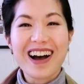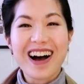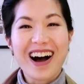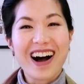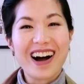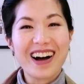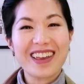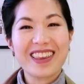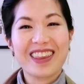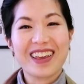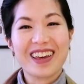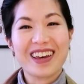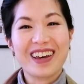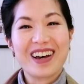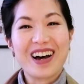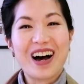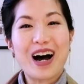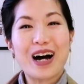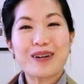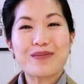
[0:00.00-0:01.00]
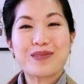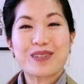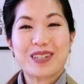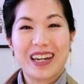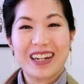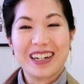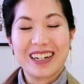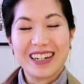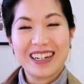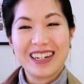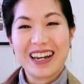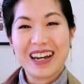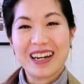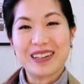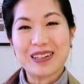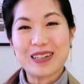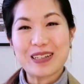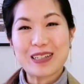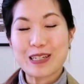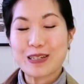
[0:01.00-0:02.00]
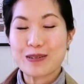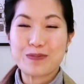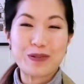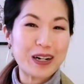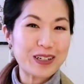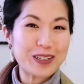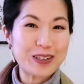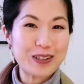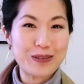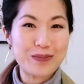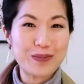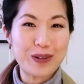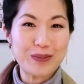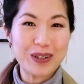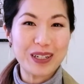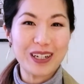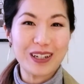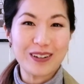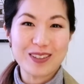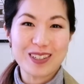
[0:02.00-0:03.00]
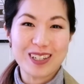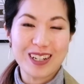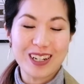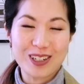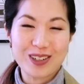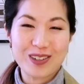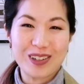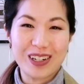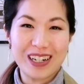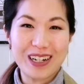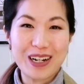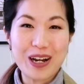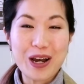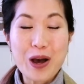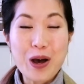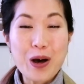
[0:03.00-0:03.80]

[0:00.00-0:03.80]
Hi there, I'm Dani and this is Practical Mummy Loves Luxury.